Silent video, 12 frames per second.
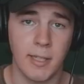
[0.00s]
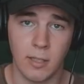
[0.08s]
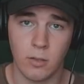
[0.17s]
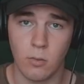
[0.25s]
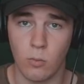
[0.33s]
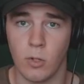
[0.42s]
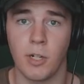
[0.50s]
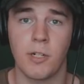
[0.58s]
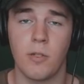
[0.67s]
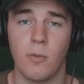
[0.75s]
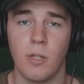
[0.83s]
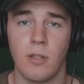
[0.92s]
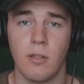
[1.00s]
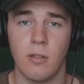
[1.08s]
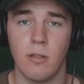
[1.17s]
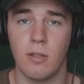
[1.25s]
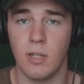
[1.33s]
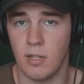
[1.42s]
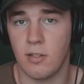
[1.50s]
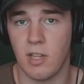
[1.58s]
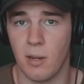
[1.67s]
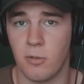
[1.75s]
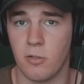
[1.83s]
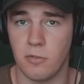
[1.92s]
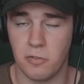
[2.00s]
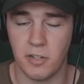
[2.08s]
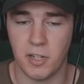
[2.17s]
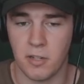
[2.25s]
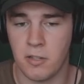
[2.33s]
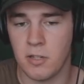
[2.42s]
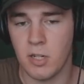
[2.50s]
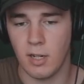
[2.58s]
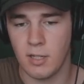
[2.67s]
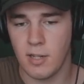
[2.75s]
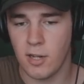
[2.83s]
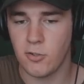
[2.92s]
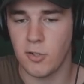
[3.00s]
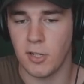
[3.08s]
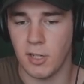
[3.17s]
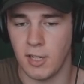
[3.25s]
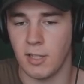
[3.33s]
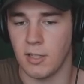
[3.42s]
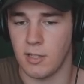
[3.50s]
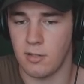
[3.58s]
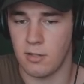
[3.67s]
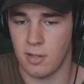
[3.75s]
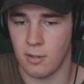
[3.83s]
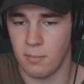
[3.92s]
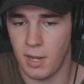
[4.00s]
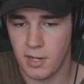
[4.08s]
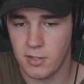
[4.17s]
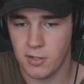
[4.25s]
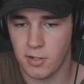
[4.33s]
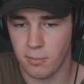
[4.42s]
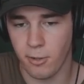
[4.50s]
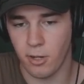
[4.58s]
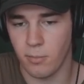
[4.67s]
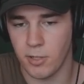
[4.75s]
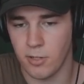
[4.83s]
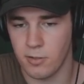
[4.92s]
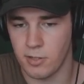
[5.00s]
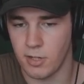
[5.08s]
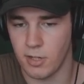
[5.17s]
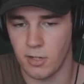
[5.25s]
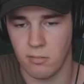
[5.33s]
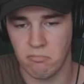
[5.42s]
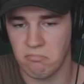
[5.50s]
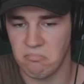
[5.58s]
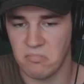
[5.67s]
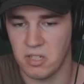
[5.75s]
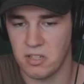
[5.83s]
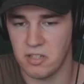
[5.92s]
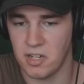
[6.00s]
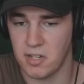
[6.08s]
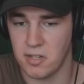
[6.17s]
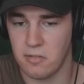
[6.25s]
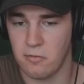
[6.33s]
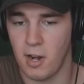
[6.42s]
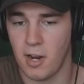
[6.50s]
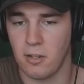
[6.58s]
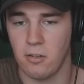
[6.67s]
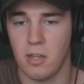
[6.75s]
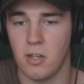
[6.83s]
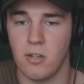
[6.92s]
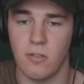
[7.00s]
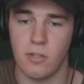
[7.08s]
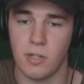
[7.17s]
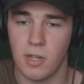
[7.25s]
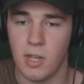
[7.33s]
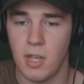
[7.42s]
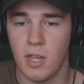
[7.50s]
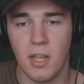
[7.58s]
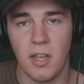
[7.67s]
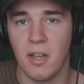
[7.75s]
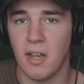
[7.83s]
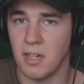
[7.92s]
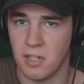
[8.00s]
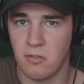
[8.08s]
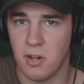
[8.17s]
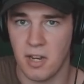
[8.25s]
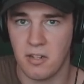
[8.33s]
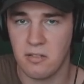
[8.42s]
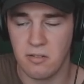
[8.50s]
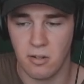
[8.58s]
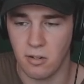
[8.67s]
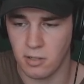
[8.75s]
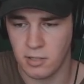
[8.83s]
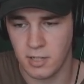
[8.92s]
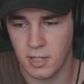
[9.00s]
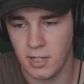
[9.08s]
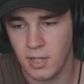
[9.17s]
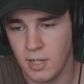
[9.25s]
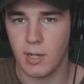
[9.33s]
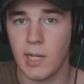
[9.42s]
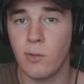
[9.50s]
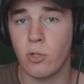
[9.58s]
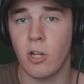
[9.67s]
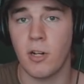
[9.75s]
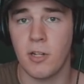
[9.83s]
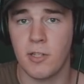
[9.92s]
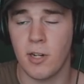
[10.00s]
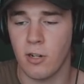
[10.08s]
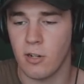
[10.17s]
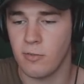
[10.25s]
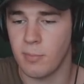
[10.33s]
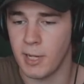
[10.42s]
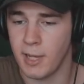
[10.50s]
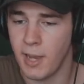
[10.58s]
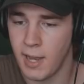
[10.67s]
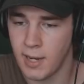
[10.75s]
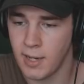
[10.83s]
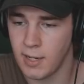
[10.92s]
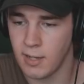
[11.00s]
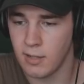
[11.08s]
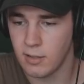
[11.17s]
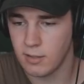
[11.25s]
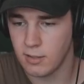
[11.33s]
that works with these types of effects. Let's actually link this to the master. I'm gonna be using the sixth track. You can use any tracks, honestly. And we're gonna start off by adding,